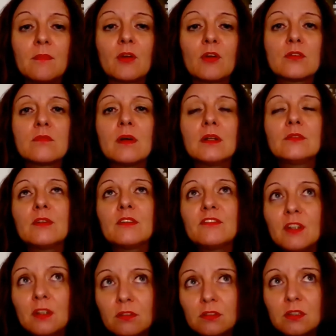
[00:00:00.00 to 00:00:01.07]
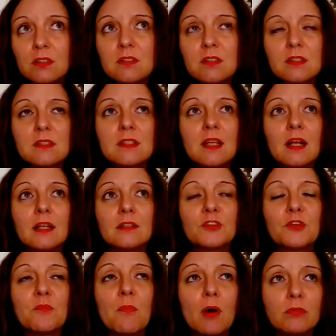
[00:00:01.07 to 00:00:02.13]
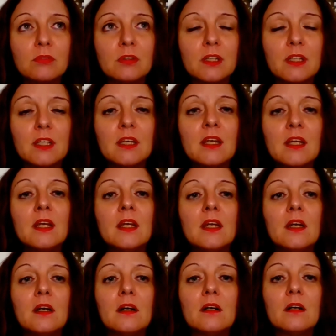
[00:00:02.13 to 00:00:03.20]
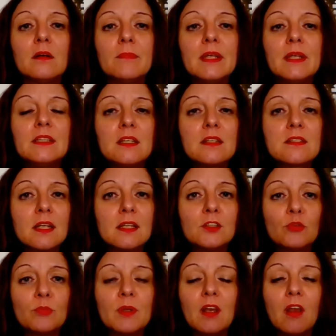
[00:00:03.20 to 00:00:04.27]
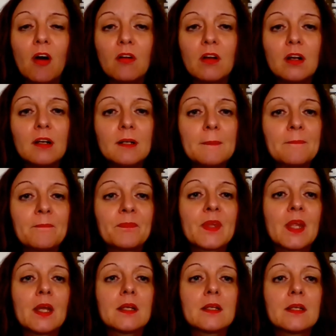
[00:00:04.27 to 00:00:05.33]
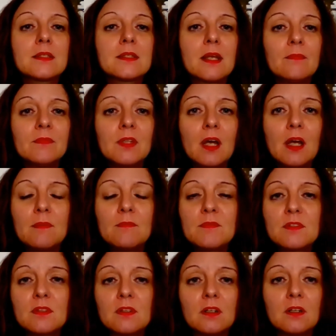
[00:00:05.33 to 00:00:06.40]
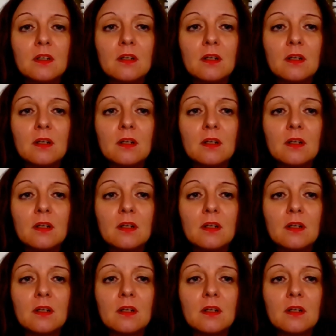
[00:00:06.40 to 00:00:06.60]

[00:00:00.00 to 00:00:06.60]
Because what we've noticed is that remotely, meetings tend to be longer, sometimes